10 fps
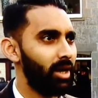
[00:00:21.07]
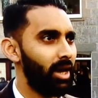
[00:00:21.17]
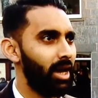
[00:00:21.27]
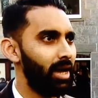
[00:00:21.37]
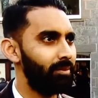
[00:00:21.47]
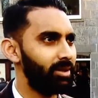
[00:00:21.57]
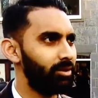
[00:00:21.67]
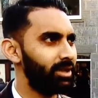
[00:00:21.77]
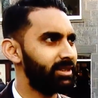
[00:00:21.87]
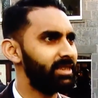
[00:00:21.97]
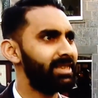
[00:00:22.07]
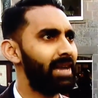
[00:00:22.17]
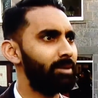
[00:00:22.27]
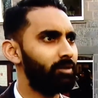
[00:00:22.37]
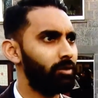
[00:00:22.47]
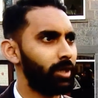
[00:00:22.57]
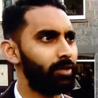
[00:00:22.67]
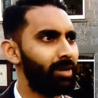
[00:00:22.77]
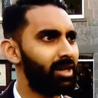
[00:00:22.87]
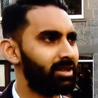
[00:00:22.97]
Um, you know, his Islamophobic
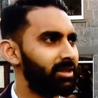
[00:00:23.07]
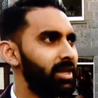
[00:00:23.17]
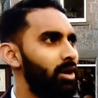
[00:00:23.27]
remarks.